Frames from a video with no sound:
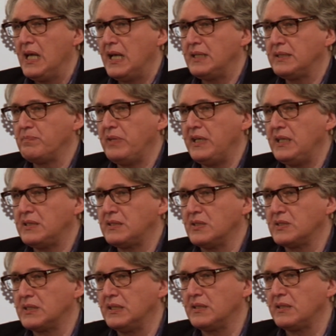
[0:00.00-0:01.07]
it's based
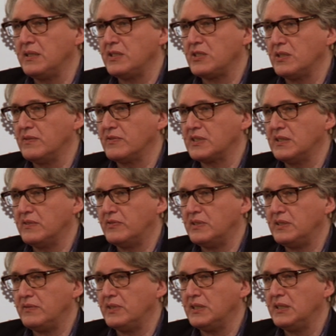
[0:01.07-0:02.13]
on the negation of
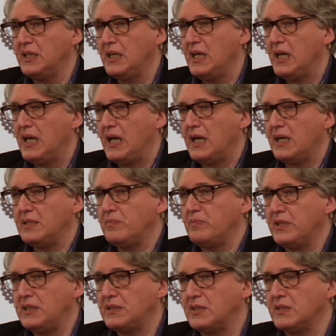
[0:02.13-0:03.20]
survival, and
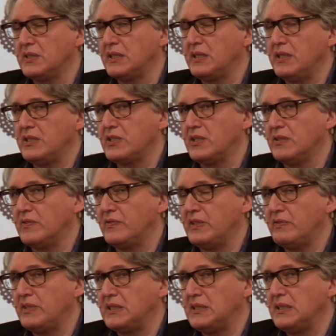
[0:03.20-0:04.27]
based on the negation of
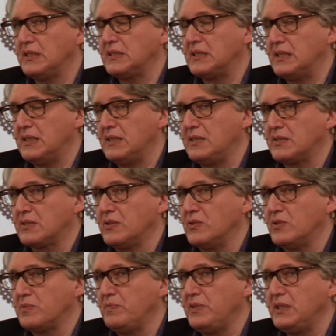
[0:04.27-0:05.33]
everything that
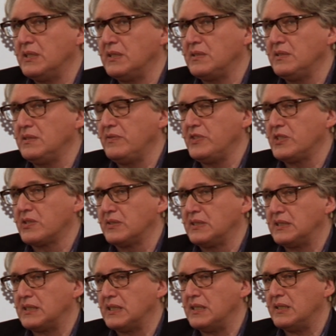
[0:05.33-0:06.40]
goes beyond individual
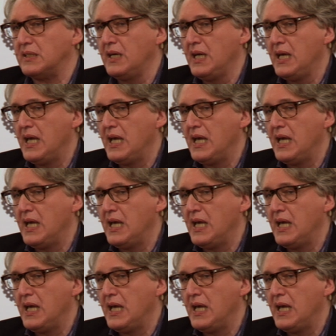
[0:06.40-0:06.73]
desire.